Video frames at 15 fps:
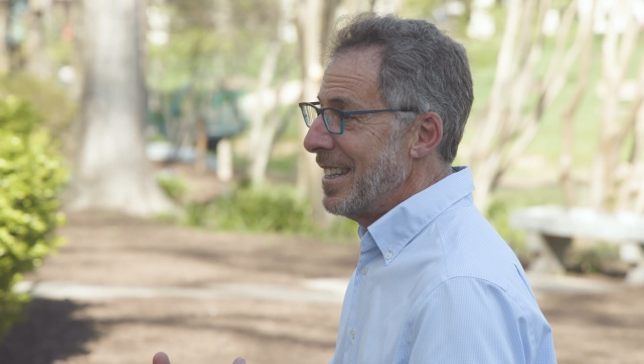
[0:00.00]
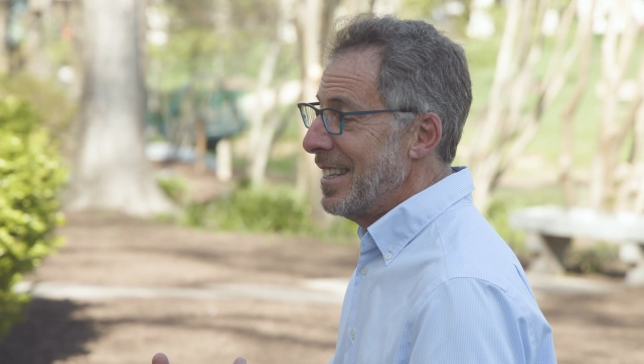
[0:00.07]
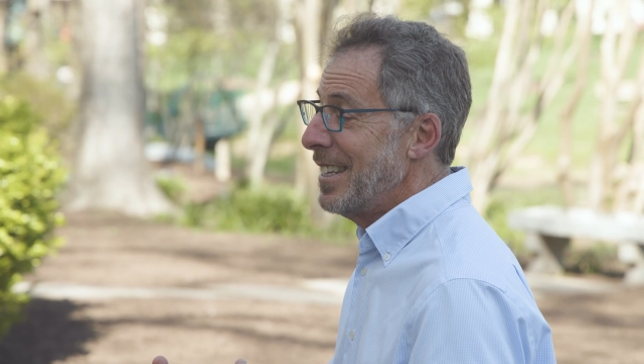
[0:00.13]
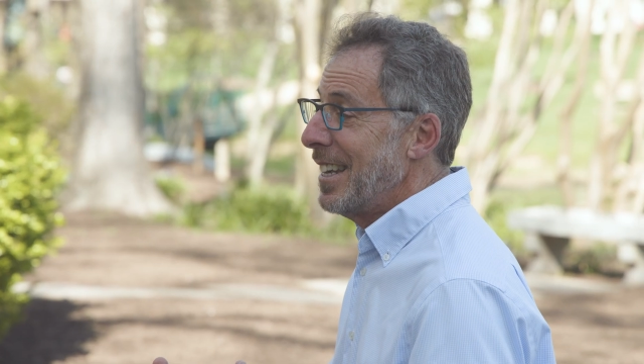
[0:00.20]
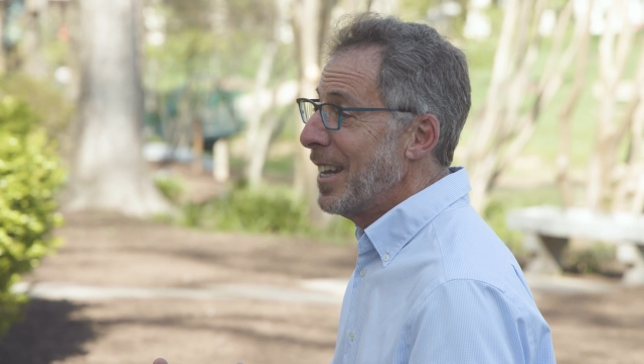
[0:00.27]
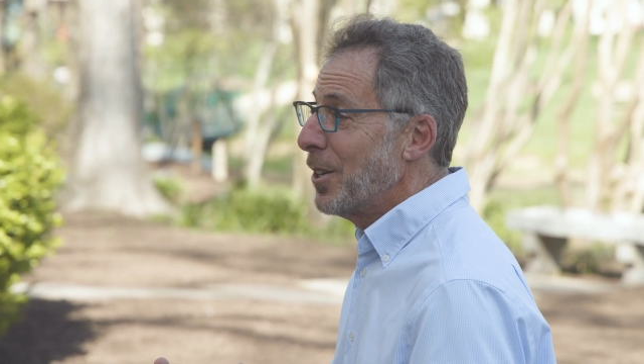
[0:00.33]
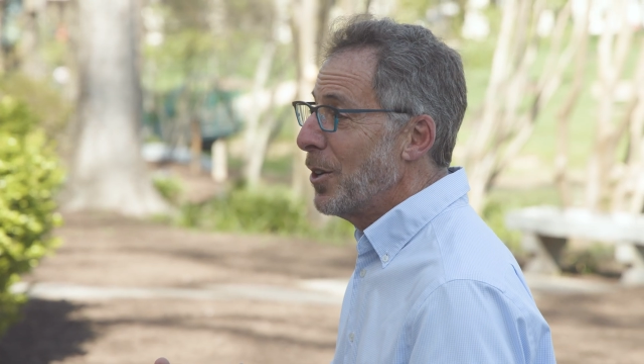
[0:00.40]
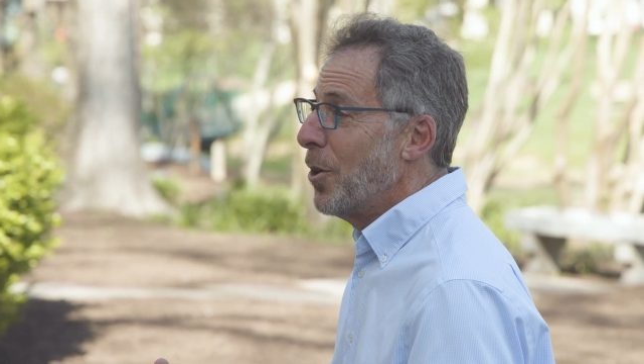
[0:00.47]
The
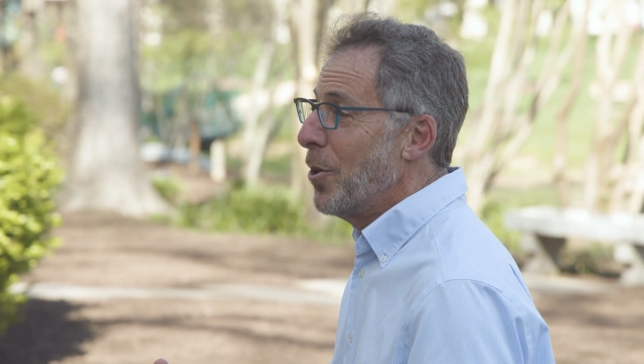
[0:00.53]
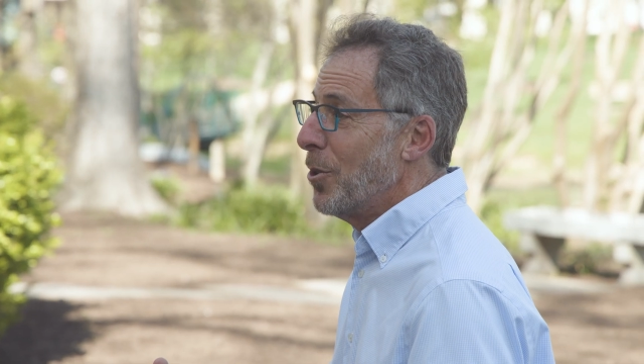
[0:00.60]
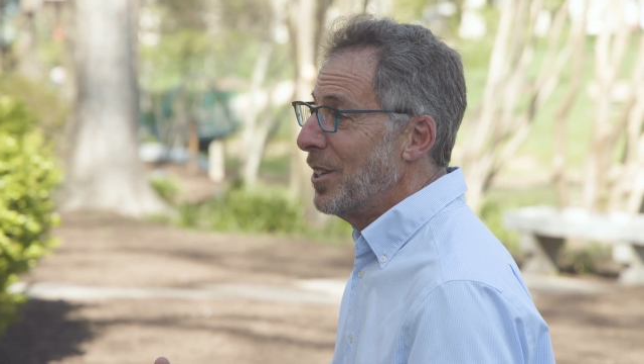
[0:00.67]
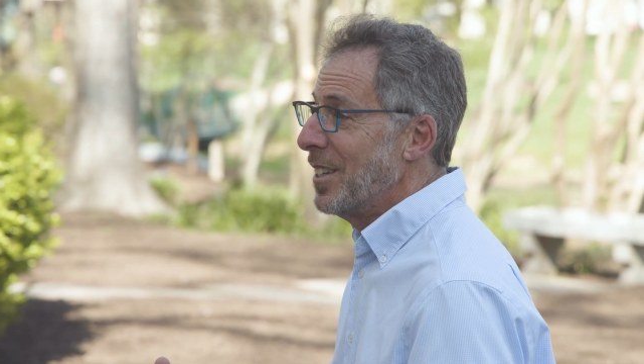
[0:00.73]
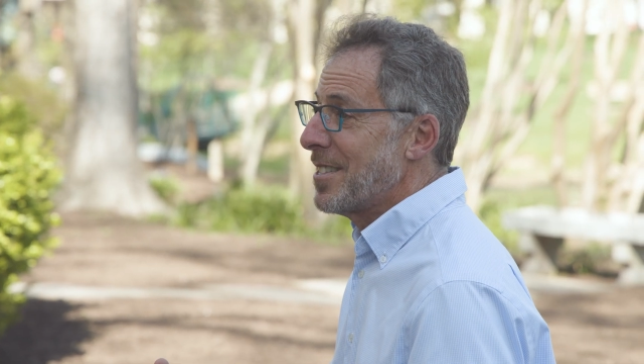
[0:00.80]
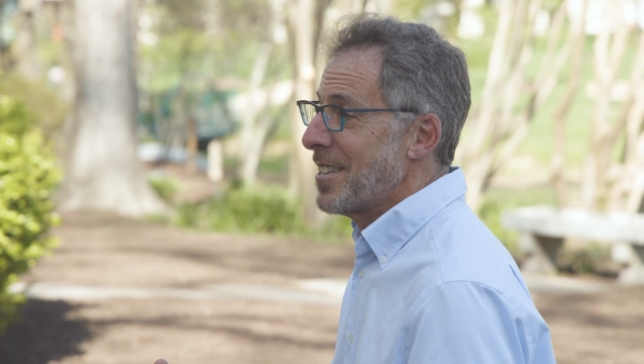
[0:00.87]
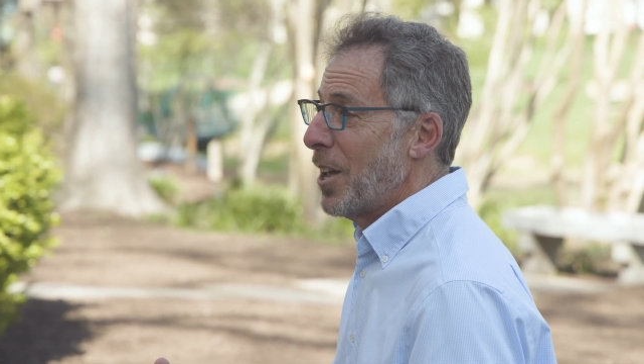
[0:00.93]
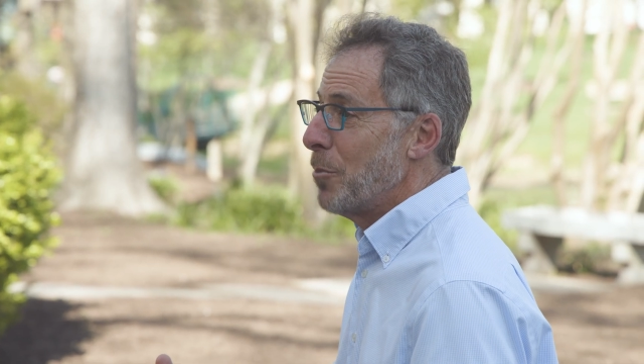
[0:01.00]
end
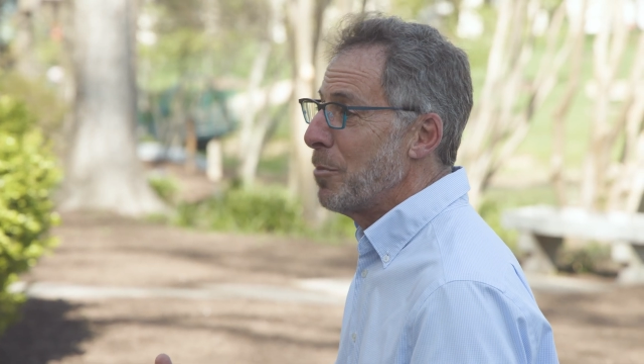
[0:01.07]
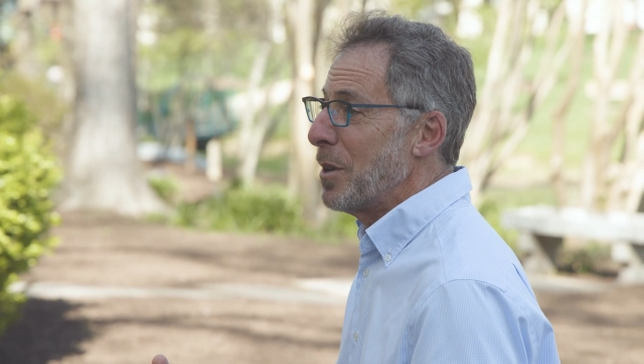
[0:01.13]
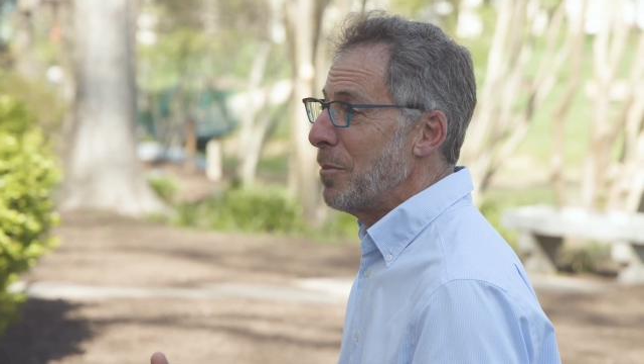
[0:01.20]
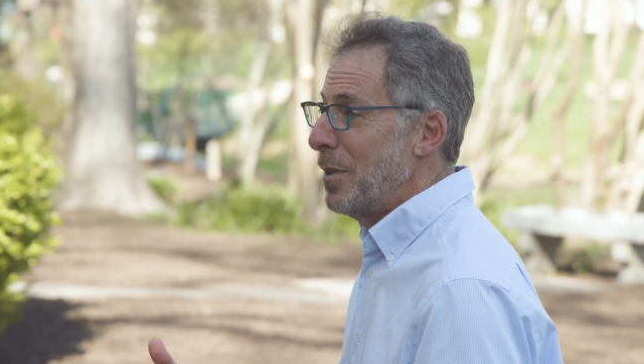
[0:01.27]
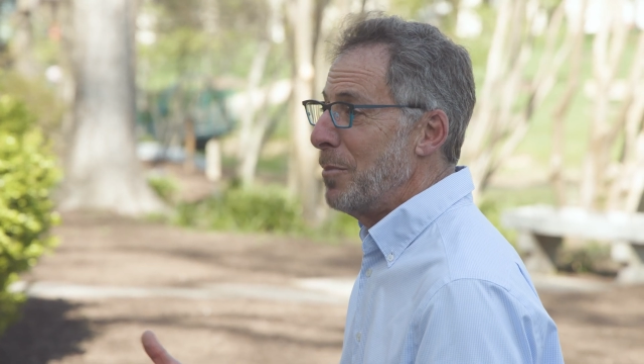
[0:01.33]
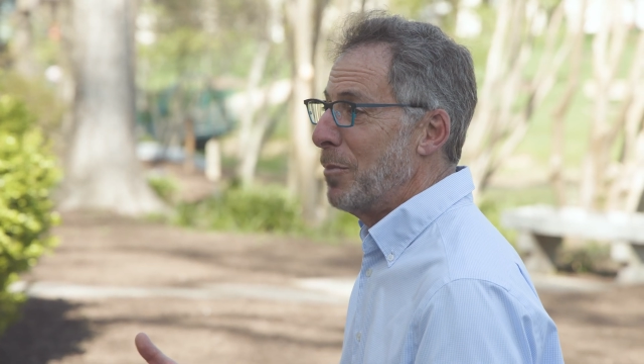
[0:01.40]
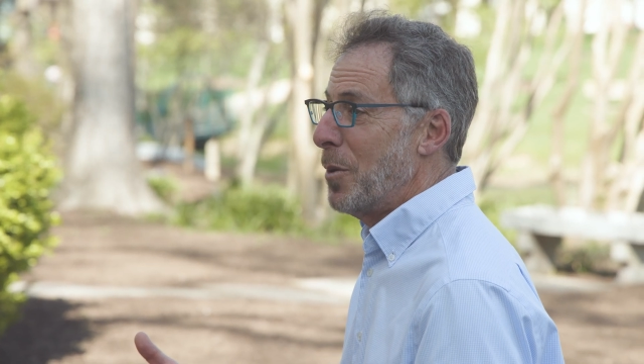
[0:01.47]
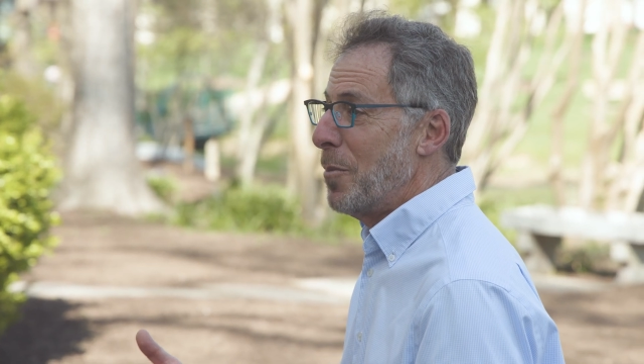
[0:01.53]
goal is helping
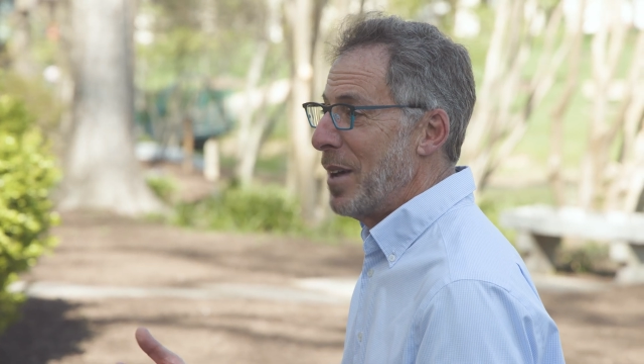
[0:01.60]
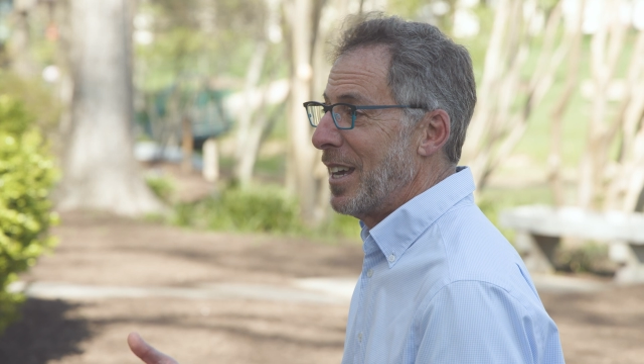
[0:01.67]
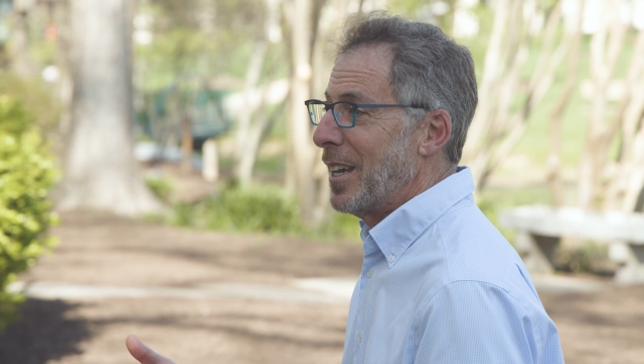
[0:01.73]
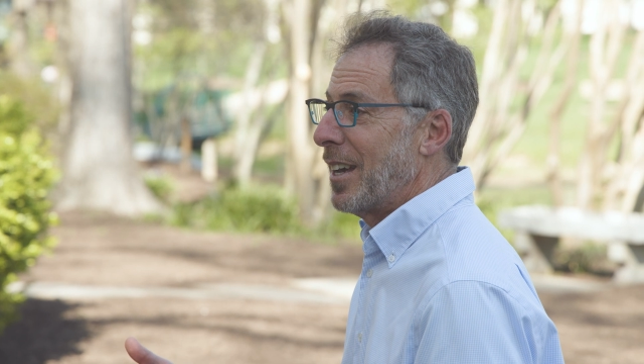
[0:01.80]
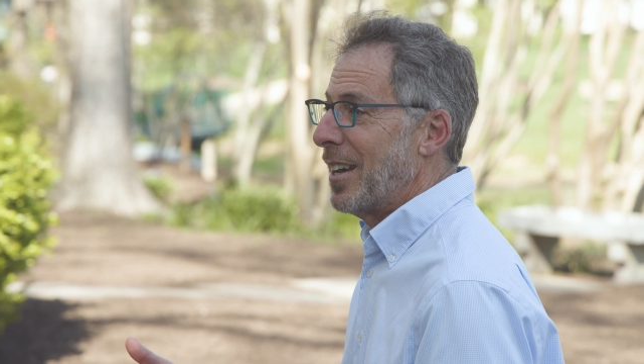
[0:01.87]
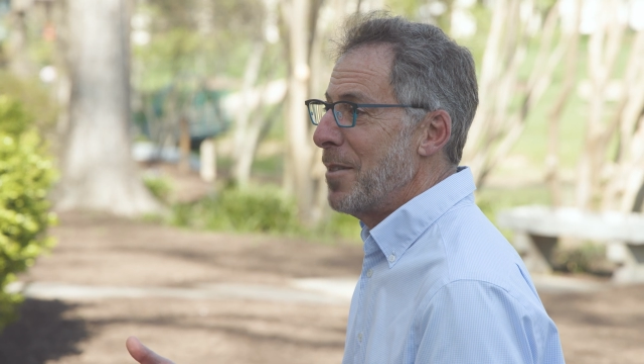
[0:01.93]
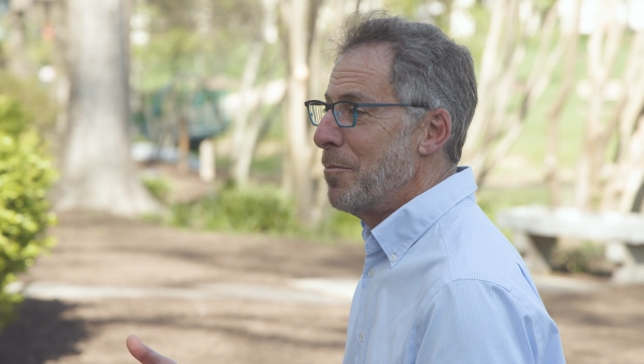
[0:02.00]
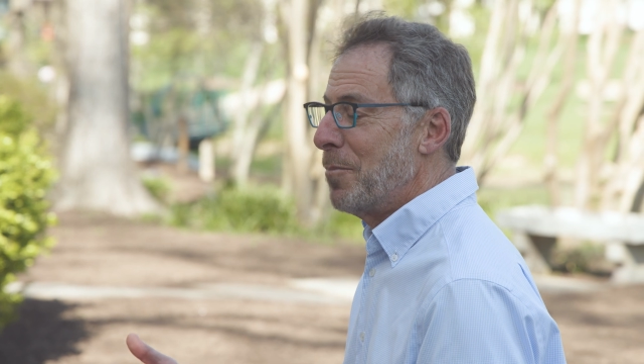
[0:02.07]
people make